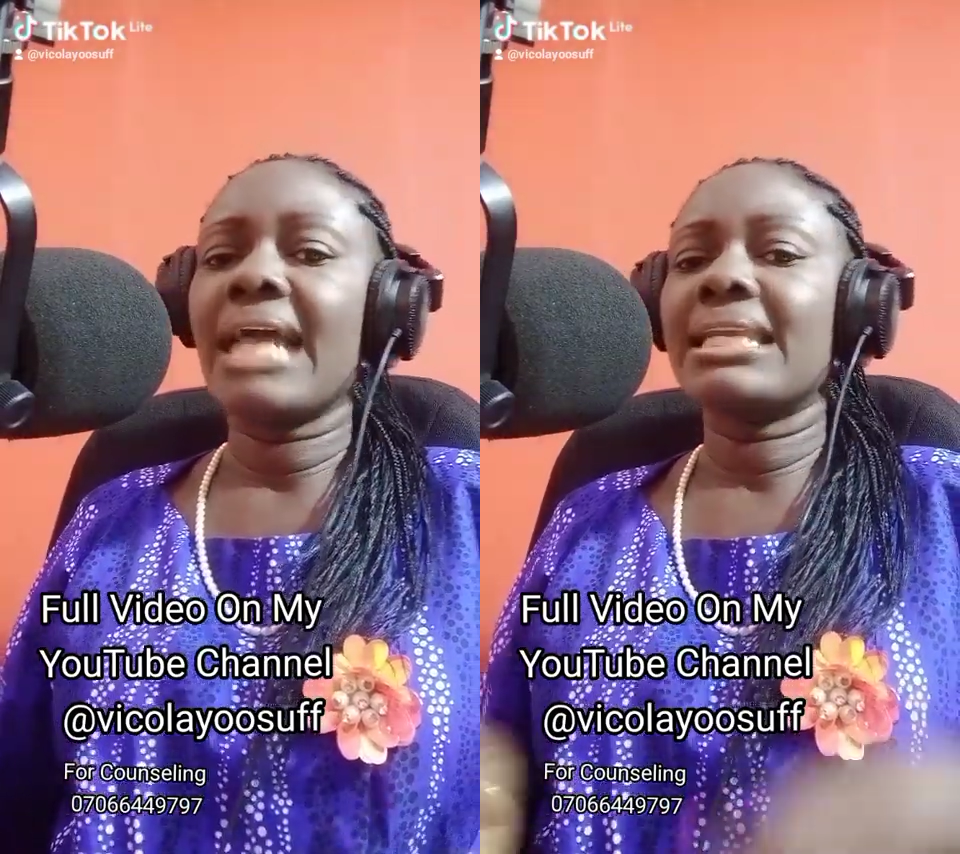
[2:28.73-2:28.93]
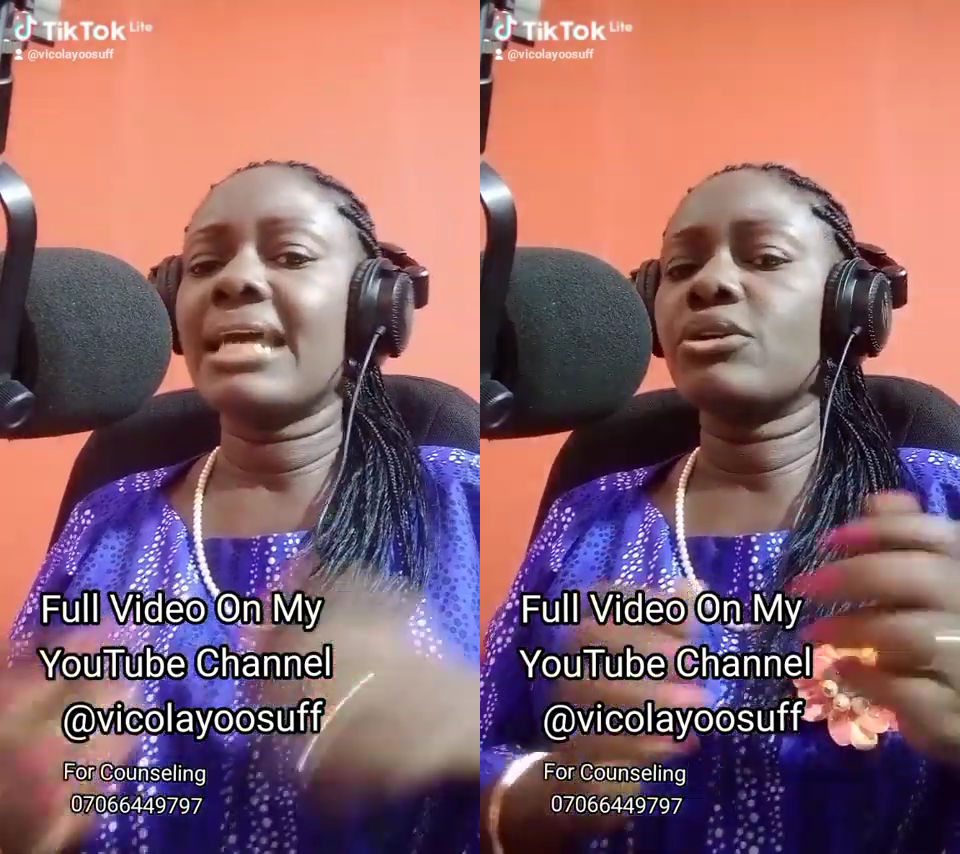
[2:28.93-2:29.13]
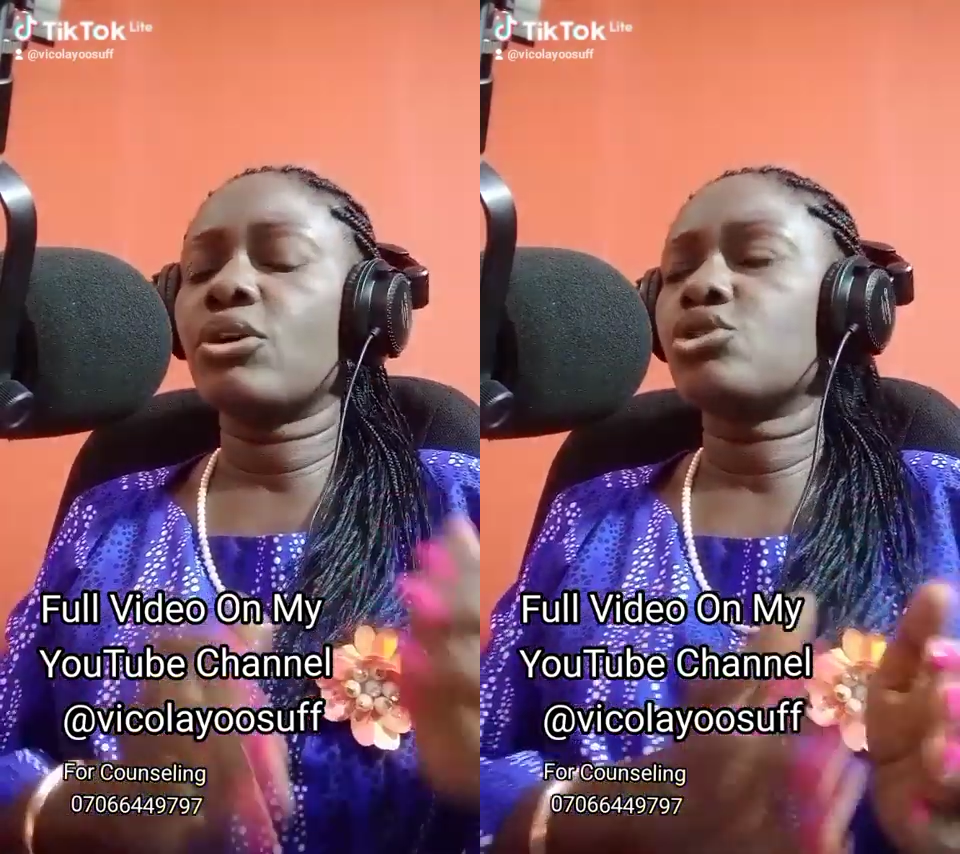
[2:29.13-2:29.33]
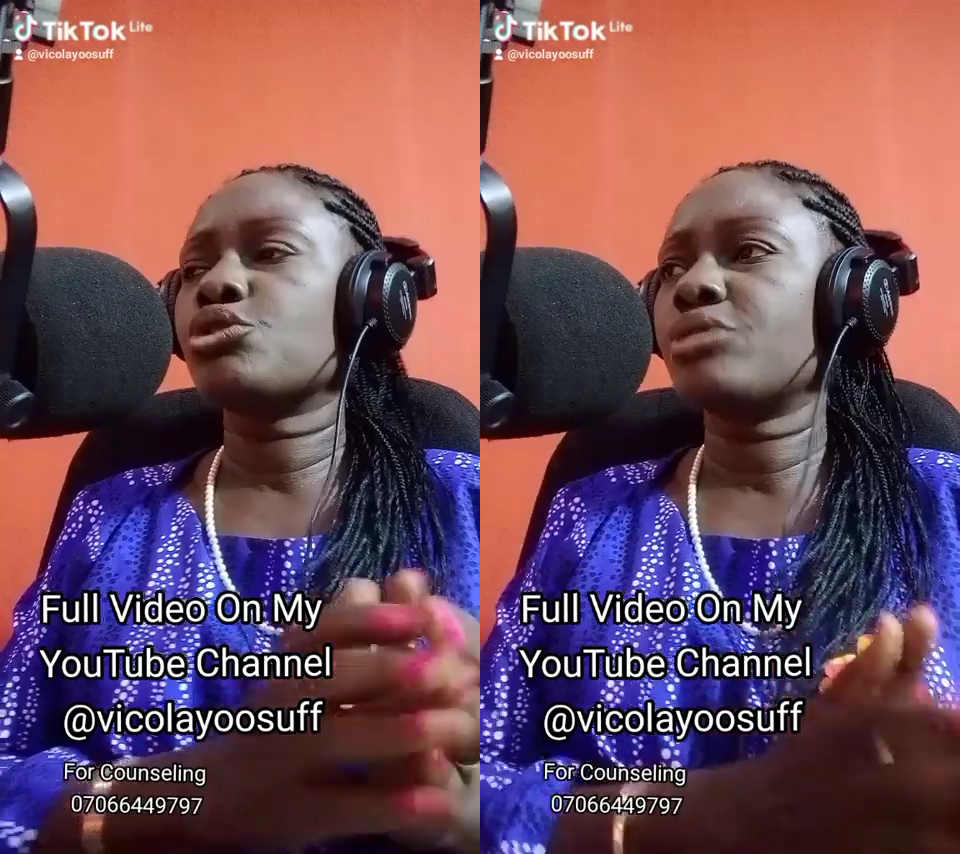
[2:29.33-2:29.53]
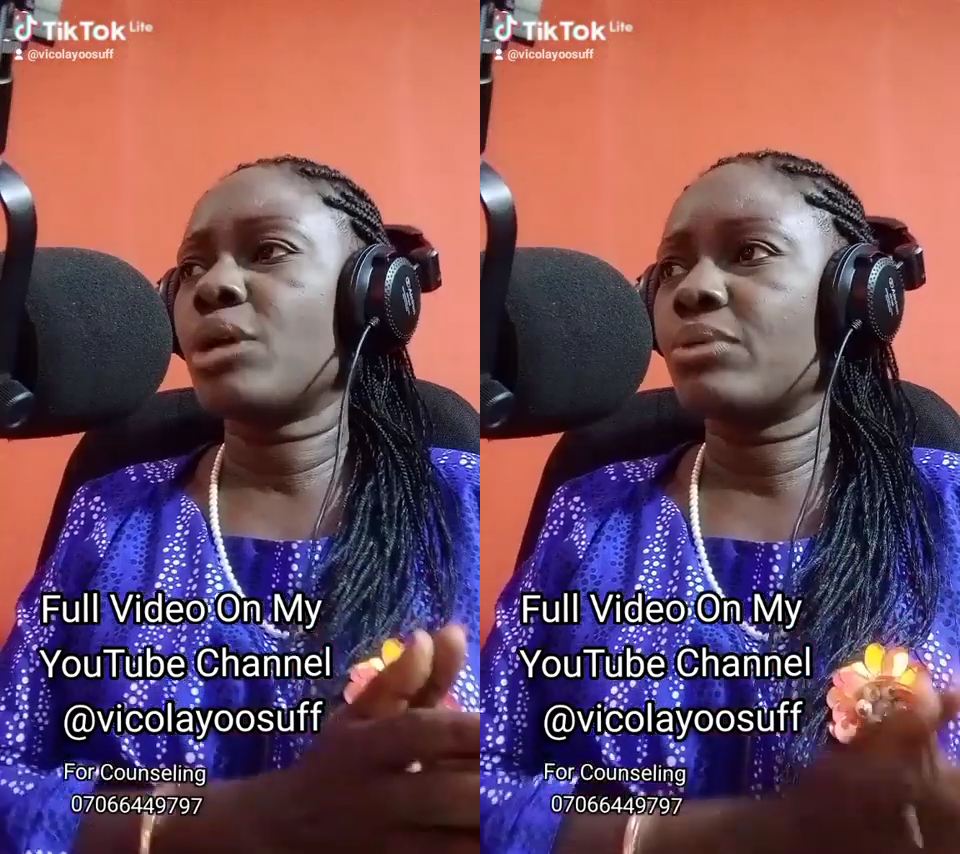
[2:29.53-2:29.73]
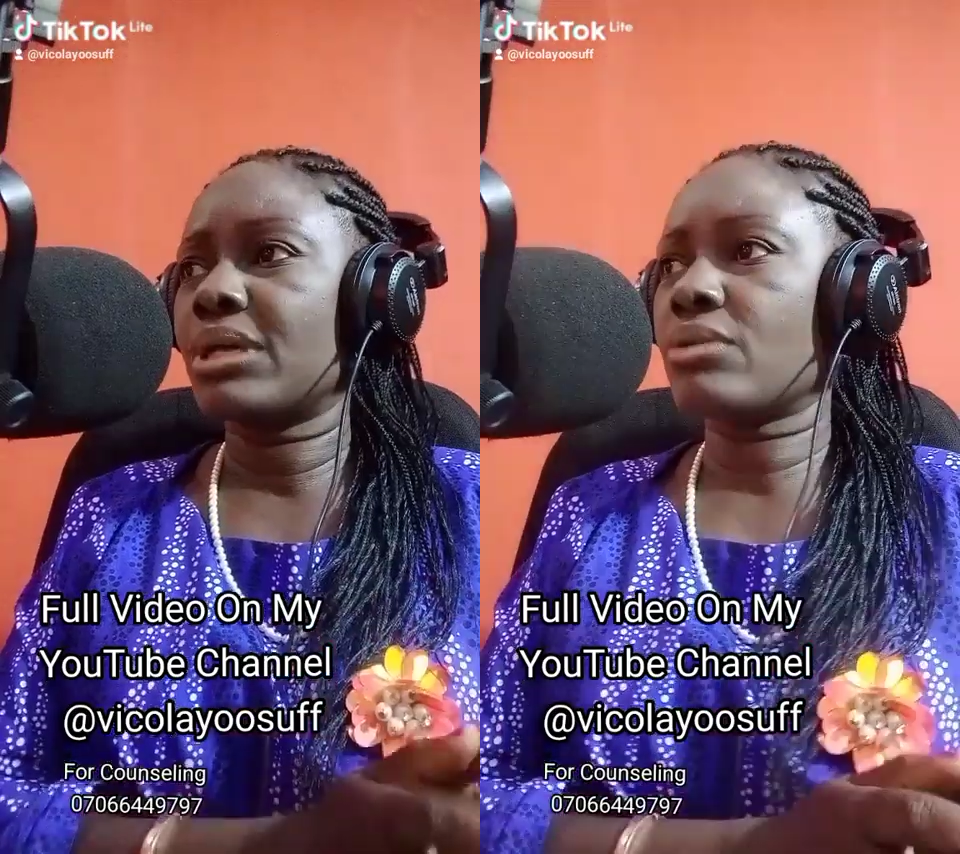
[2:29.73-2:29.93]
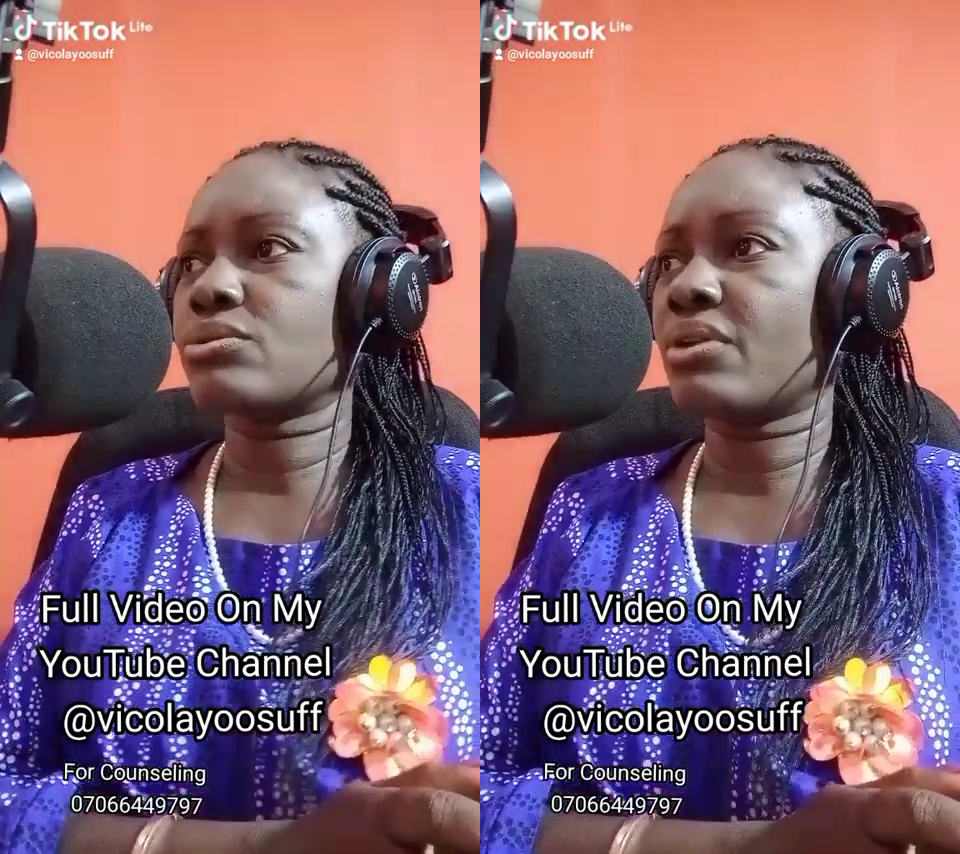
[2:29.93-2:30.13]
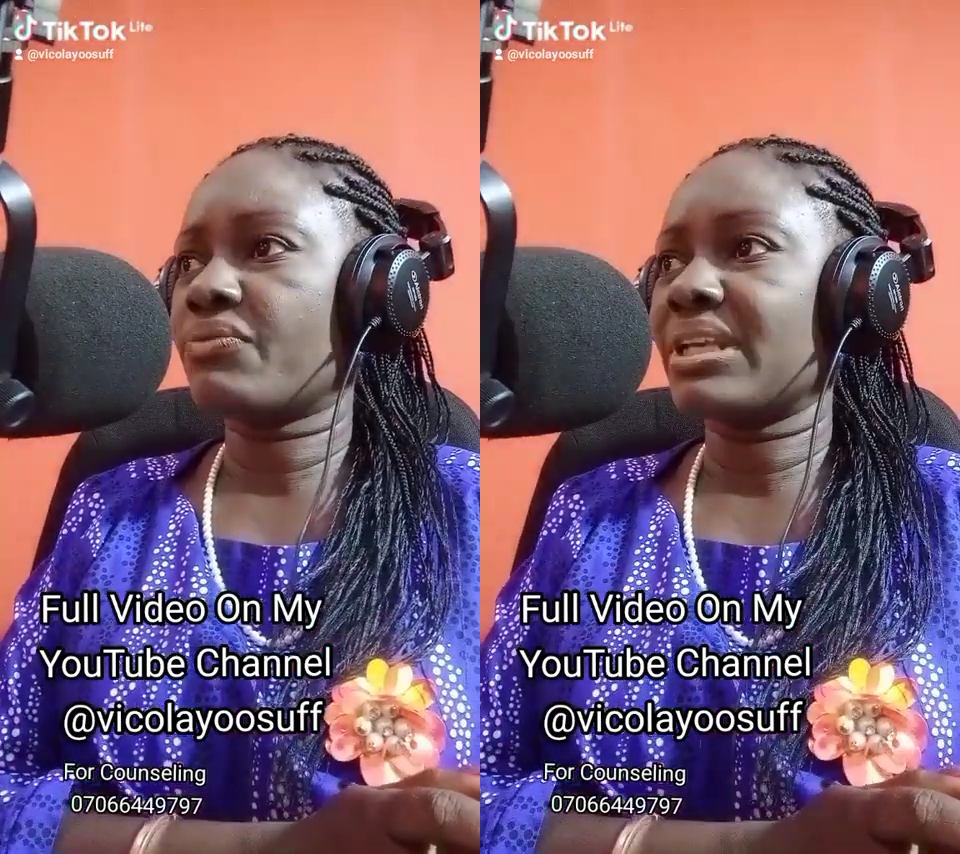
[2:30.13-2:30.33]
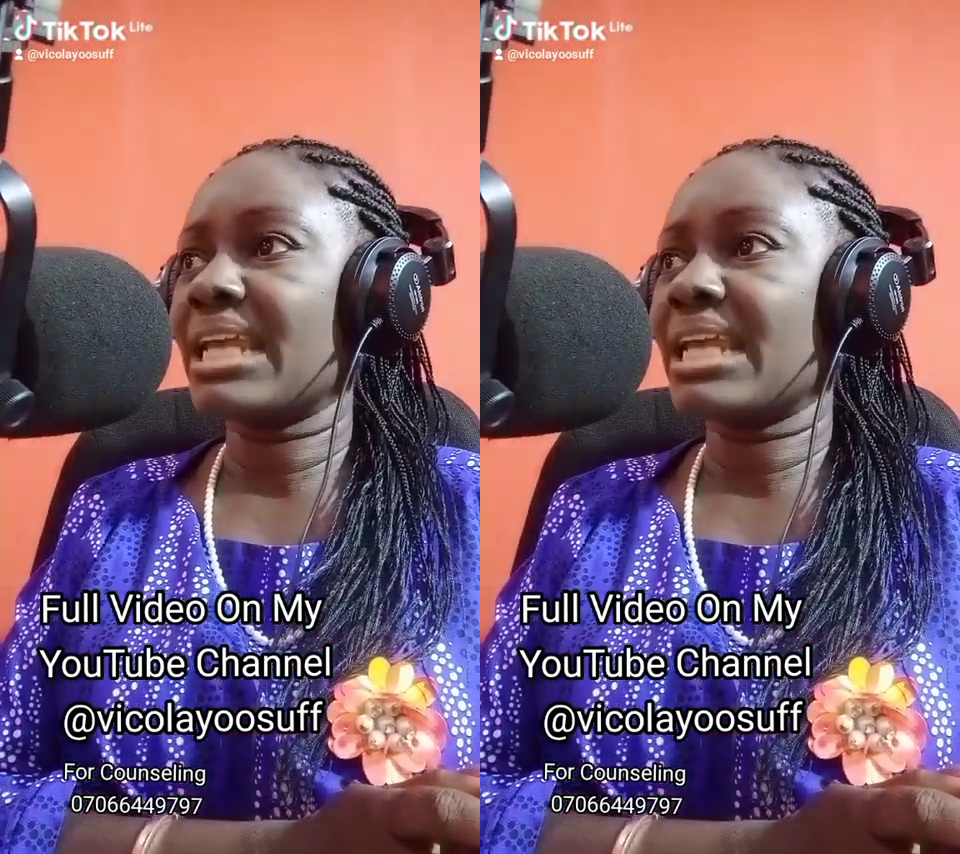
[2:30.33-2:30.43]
And then your children will now suffer.